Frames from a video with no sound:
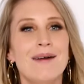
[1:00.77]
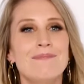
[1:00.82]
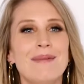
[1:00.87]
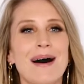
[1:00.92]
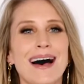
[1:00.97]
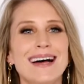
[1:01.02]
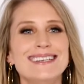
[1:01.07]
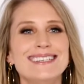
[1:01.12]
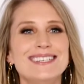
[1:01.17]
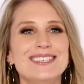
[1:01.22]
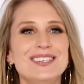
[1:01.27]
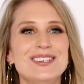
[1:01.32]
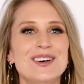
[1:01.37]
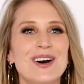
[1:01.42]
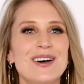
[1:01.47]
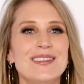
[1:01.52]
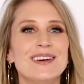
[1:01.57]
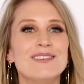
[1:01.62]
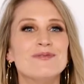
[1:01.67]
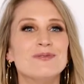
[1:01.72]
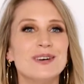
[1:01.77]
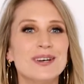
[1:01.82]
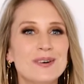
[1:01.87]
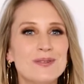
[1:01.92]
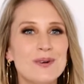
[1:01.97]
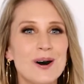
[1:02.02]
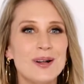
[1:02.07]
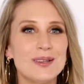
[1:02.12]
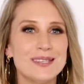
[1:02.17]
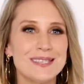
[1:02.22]
But did you know that
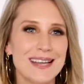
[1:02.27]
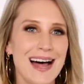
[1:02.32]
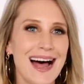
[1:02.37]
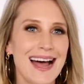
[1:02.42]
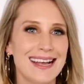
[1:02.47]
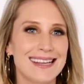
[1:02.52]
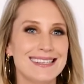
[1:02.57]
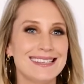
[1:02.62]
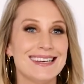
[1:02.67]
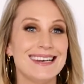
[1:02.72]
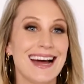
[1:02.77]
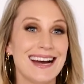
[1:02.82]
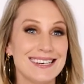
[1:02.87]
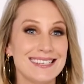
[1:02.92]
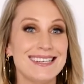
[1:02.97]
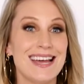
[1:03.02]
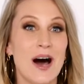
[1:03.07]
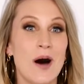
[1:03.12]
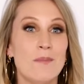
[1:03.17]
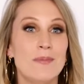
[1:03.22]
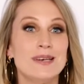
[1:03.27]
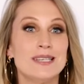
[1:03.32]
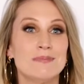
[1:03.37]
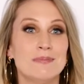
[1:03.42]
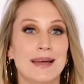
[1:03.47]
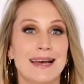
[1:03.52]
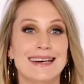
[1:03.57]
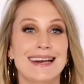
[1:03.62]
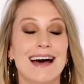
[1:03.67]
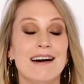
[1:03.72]
real-world science can actually help
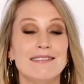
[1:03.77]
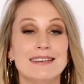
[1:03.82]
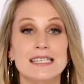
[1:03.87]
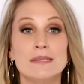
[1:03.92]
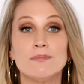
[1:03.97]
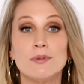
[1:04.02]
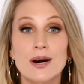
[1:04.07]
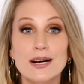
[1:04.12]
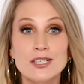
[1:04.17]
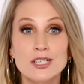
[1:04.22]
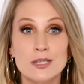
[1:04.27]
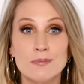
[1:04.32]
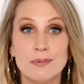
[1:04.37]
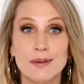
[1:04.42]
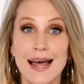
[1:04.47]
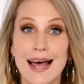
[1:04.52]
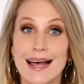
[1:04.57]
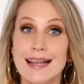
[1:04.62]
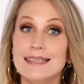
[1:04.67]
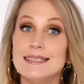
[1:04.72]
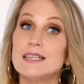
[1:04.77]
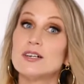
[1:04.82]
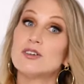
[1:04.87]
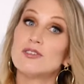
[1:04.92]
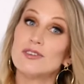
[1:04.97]
explain how these precious plants are